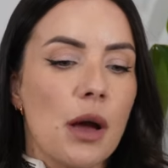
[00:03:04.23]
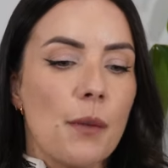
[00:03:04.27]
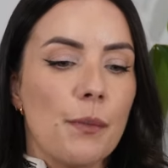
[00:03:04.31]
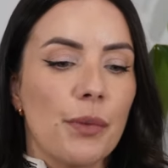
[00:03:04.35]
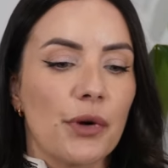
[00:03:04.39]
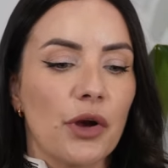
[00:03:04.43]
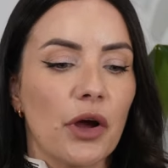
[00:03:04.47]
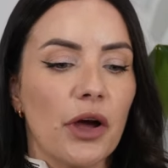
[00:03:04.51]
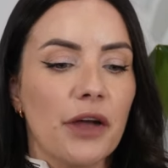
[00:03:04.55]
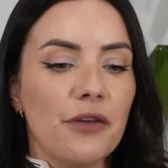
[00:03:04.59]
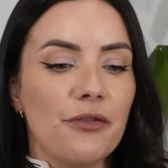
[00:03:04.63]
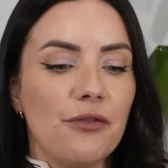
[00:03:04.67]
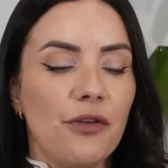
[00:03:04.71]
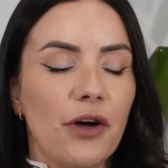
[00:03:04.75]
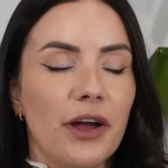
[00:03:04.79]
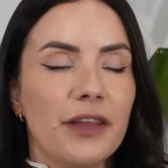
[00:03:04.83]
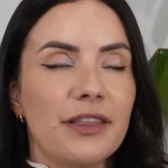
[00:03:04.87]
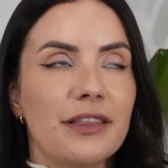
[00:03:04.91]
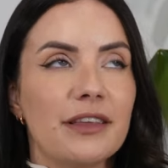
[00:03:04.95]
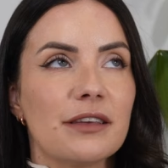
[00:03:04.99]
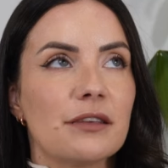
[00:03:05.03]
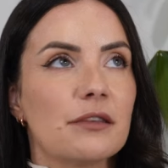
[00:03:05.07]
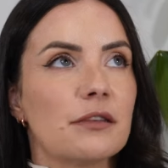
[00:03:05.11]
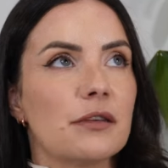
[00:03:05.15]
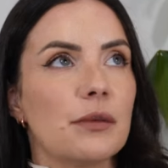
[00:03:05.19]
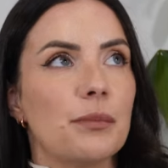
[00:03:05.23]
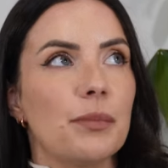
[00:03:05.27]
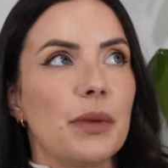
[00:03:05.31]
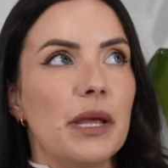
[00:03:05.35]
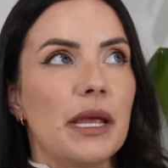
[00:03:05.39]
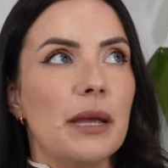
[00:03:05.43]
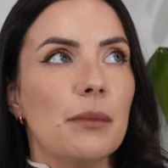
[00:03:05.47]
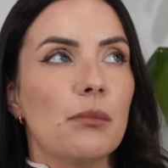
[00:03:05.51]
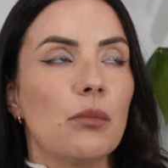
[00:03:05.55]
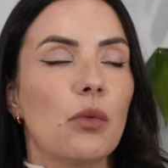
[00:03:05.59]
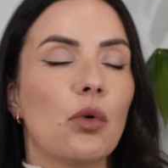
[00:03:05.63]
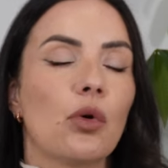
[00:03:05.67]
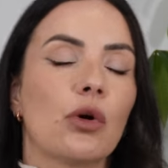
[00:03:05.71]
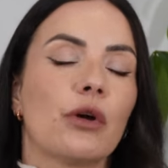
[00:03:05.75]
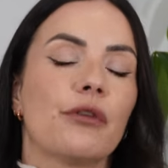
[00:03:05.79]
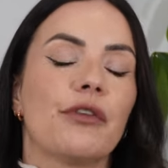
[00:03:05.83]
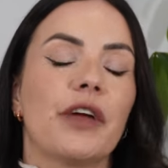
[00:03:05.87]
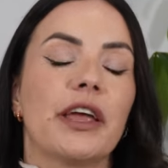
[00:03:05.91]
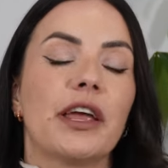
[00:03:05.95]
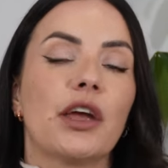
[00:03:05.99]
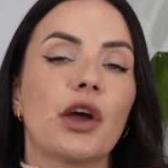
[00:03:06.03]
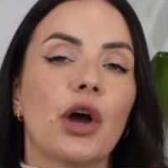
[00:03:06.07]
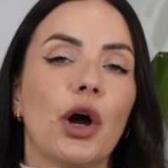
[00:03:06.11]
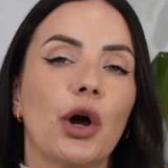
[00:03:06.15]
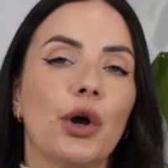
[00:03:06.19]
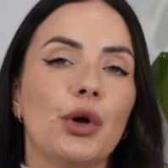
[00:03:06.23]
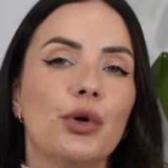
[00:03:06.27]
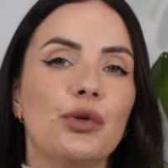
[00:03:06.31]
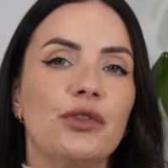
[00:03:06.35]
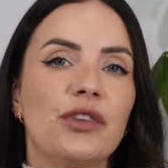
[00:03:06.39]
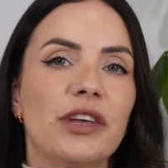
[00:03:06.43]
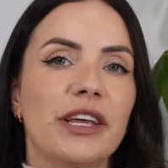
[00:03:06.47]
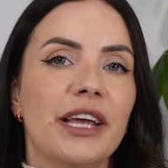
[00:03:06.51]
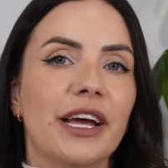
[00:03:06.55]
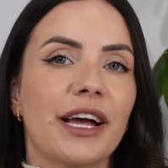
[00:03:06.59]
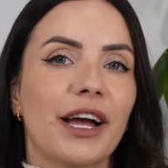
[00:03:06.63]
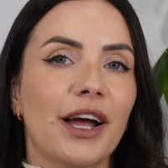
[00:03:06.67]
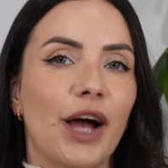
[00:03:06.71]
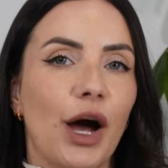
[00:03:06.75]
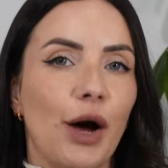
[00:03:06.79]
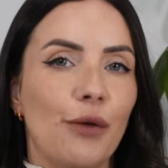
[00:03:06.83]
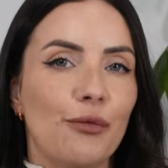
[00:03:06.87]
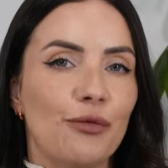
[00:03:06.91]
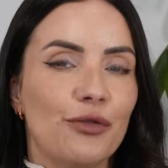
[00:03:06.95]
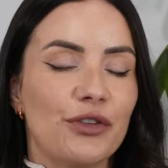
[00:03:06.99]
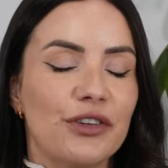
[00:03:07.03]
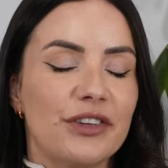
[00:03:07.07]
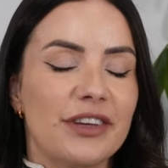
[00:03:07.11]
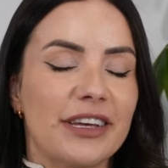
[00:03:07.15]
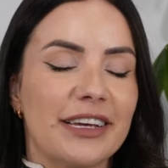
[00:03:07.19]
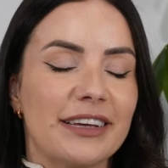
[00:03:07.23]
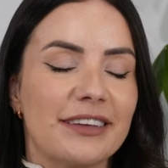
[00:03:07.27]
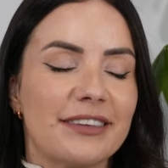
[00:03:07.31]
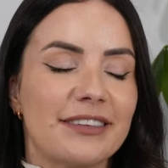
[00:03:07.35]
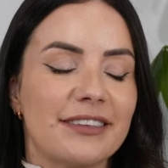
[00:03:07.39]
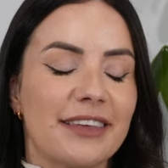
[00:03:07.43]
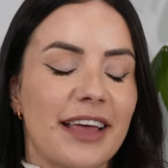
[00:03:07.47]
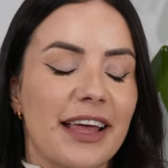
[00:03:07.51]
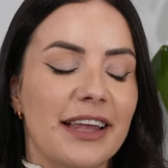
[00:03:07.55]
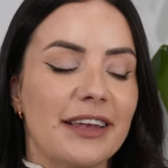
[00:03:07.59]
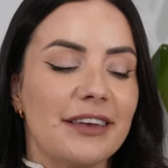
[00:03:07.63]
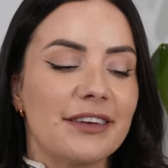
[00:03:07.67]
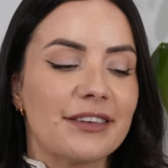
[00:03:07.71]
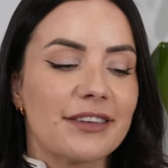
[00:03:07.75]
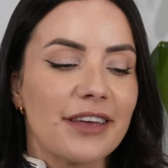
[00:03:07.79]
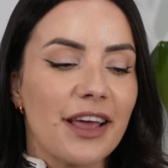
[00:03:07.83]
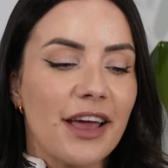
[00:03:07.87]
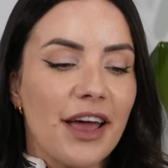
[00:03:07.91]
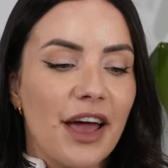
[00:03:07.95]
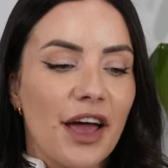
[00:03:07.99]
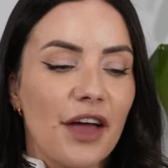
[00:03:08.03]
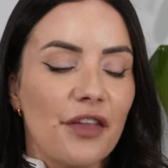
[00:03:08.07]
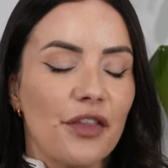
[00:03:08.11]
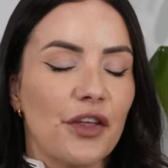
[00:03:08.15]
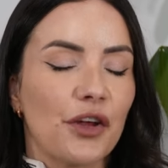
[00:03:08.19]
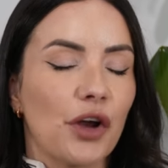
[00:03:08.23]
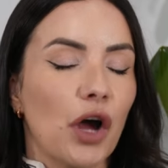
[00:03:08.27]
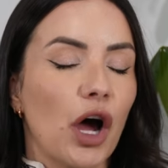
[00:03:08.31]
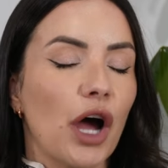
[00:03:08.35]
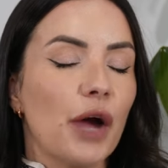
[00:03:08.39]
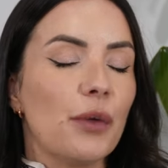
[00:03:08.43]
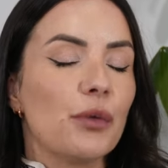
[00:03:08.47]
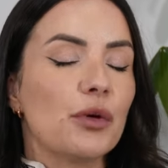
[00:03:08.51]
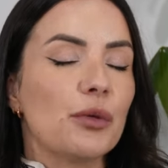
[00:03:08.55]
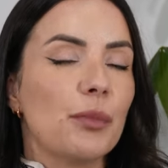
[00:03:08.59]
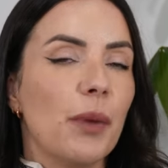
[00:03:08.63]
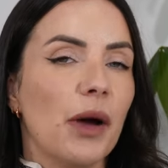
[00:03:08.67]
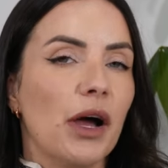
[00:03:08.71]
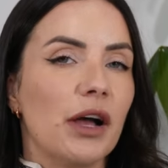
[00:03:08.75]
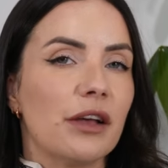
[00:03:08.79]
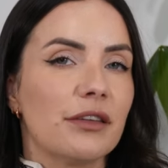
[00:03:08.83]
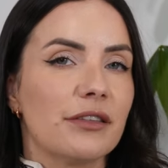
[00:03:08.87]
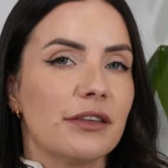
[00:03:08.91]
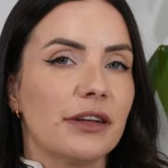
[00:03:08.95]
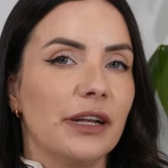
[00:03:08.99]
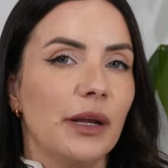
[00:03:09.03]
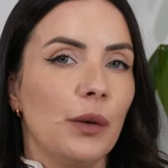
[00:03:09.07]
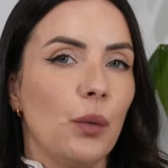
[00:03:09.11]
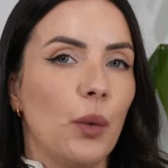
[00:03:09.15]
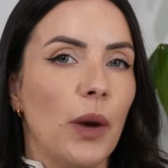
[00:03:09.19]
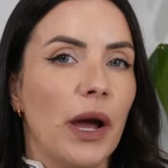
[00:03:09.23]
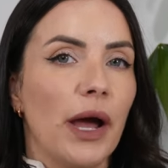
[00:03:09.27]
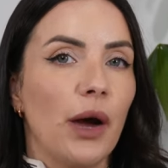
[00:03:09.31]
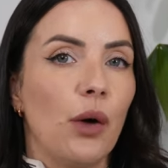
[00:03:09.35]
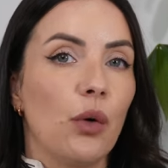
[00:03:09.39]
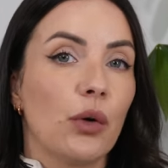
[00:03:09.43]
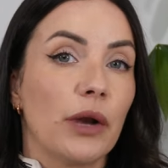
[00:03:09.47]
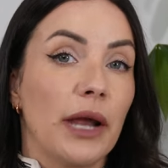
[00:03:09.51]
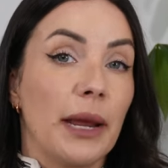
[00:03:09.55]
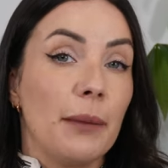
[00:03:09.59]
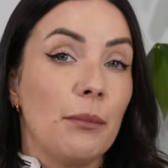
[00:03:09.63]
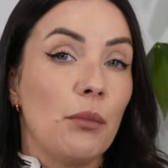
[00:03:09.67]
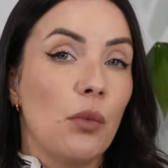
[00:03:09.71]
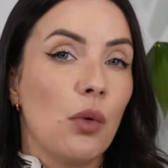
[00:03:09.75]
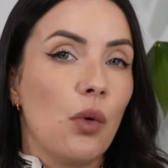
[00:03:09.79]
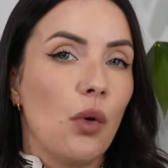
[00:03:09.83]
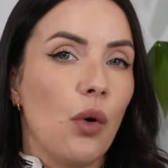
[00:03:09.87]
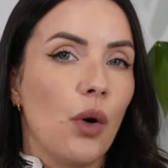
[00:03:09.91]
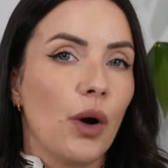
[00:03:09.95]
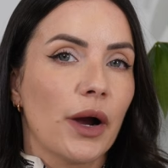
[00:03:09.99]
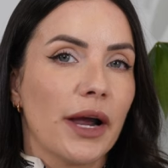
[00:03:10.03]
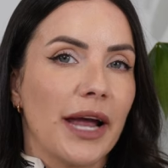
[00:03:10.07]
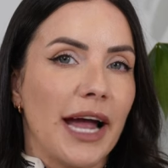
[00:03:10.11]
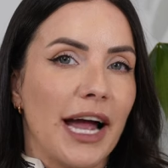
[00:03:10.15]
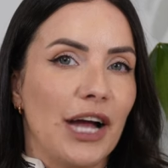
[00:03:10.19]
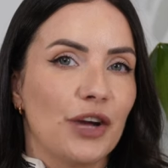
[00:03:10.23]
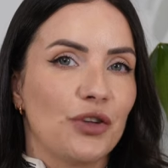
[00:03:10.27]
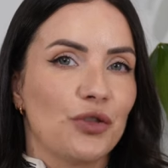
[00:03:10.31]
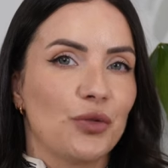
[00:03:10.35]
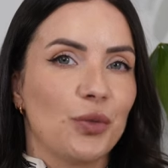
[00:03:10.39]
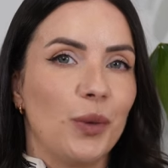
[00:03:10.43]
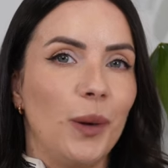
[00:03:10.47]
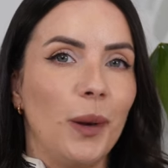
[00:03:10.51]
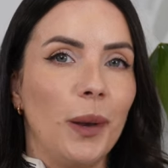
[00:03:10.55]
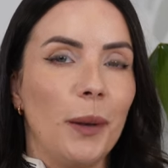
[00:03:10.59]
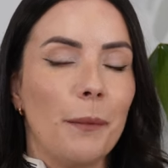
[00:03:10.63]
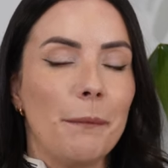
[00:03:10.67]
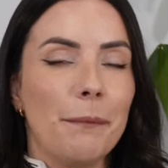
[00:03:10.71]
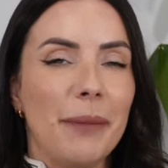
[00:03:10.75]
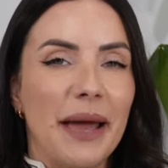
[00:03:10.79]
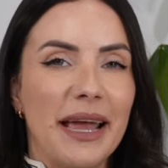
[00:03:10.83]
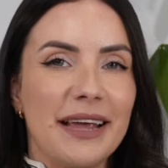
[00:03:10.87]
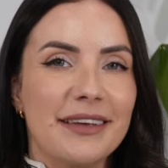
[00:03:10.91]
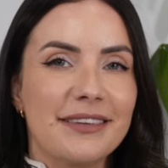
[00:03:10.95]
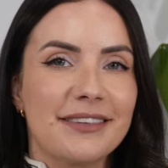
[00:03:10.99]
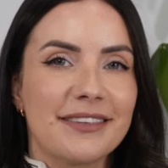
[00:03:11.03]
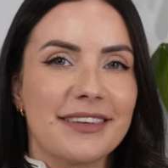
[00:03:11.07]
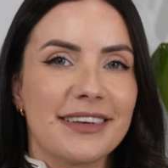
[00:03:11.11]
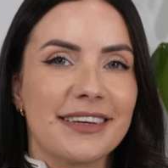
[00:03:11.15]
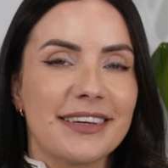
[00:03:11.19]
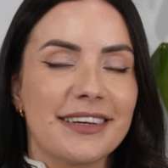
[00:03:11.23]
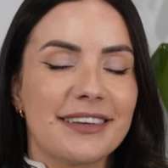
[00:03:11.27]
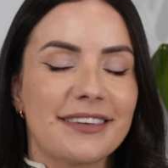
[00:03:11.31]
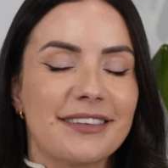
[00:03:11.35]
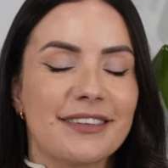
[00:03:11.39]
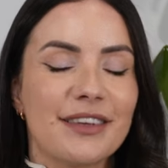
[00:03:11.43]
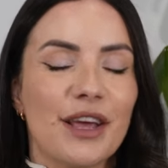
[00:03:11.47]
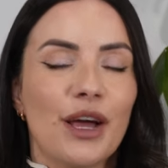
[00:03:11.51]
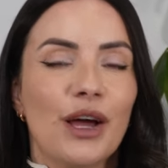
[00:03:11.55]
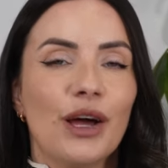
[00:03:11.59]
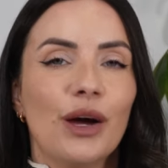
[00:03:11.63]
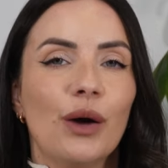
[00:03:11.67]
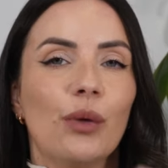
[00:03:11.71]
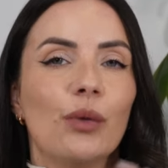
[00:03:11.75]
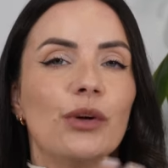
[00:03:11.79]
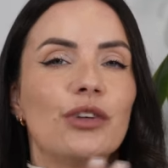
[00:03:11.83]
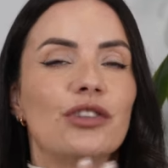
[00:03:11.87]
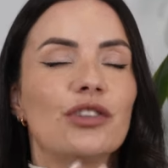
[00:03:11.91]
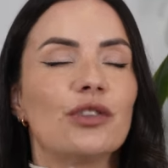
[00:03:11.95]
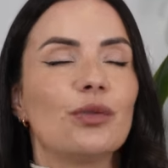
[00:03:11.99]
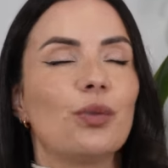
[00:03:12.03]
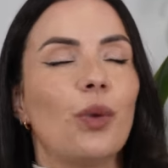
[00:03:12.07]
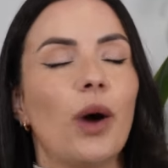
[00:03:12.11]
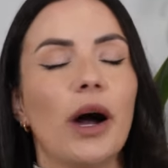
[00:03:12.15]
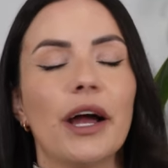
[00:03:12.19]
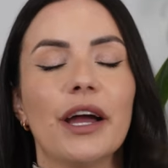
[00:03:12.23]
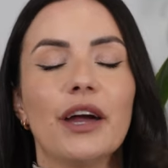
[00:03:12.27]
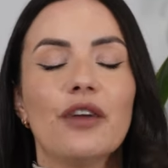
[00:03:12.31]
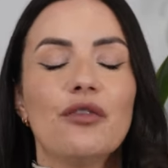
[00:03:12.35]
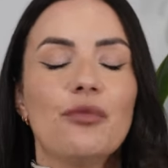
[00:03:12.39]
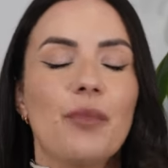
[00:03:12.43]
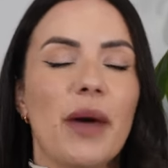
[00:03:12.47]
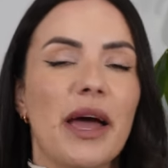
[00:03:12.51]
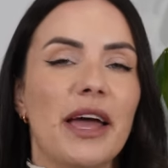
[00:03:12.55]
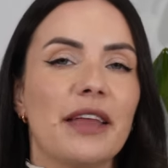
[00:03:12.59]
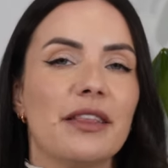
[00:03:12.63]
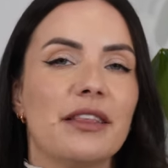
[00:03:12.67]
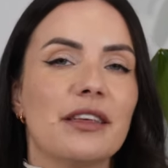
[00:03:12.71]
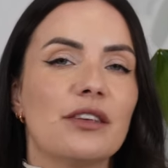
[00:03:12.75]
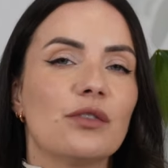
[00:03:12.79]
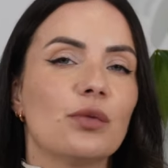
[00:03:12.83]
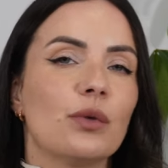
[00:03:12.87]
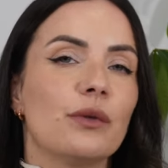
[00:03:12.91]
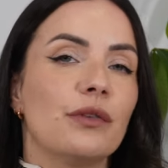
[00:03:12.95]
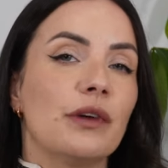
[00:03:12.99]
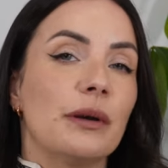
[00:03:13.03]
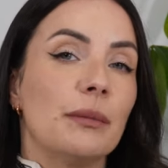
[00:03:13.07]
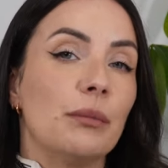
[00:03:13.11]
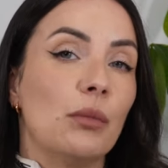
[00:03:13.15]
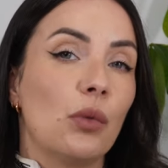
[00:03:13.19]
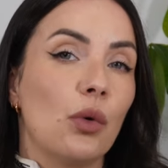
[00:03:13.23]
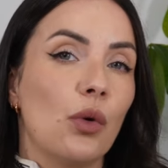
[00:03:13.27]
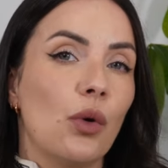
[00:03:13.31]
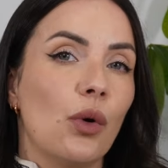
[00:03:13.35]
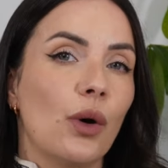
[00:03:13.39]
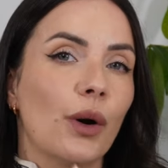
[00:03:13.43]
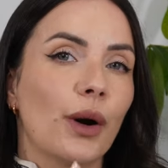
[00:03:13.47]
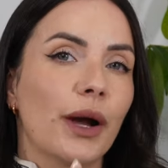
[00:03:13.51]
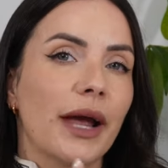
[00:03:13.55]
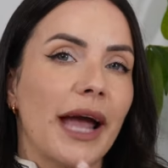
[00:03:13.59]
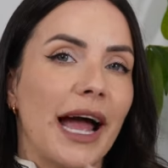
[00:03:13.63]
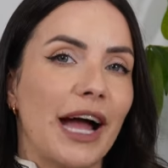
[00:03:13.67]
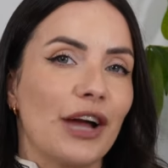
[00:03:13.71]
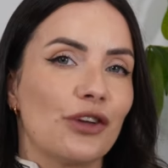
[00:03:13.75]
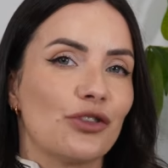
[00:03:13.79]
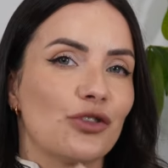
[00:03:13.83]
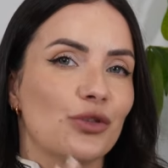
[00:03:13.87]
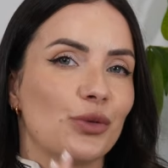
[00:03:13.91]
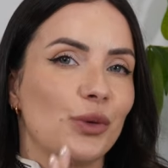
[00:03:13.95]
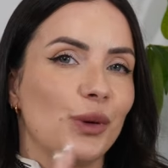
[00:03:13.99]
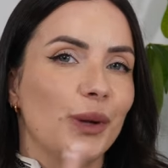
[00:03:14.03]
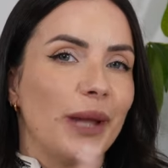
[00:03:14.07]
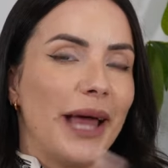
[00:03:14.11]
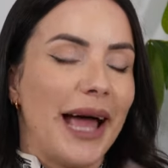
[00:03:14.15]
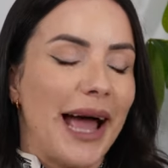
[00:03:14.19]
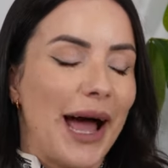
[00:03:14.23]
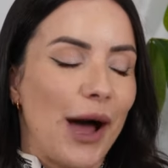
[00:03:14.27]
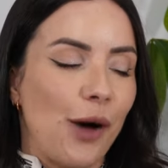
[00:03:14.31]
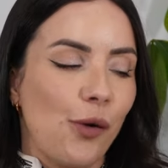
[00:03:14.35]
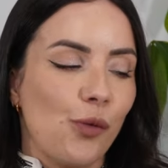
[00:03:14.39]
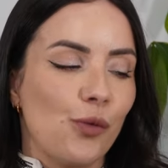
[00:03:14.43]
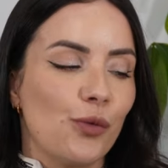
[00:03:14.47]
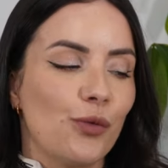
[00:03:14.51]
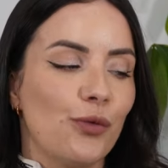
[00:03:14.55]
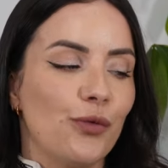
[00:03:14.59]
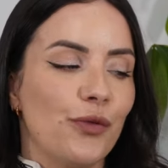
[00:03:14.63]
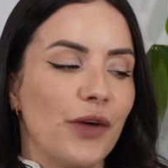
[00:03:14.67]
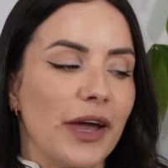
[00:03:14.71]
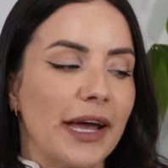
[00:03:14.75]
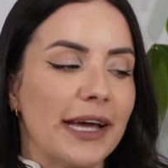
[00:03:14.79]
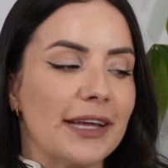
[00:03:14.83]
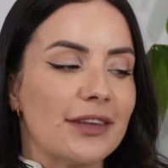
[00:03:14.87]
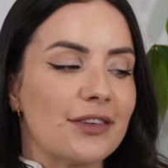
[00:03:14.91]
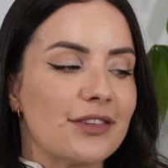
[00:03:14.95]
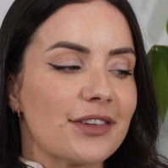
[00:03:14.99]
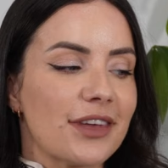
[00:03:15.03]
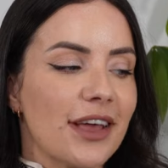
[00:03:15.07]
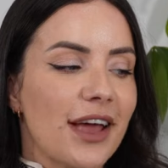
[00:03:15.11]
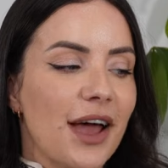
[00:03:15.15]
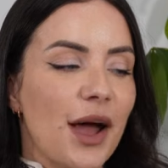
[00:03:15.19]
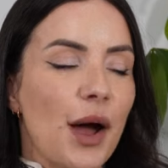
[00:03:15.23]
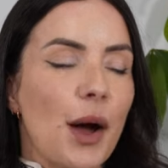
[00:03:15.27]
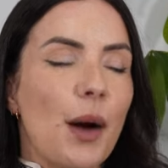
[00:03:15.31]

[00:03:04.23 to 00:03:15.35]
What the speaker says: But I find this to be more of a cozy and comforting scent that I would personally wear on a more casual basis, which is why I've paired this with a more casual outfit.